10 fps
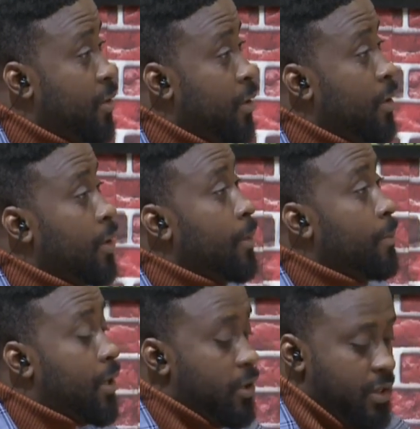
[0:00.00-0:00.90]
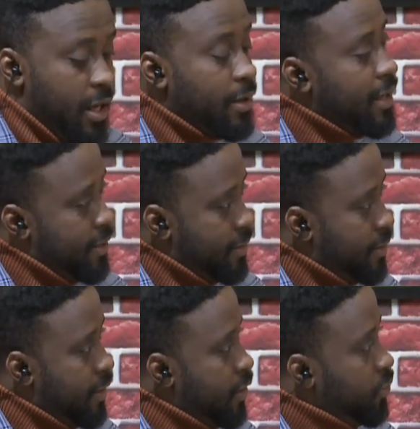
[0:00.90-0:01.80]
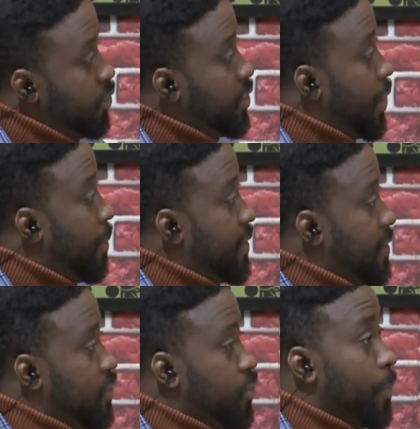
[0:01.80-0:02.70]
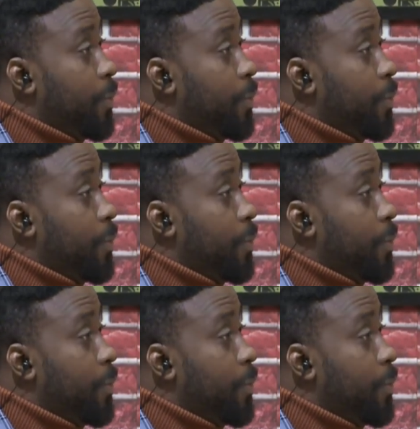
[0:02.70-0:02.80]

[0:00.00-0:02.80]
They, because now, yes, you see Japa syndrome.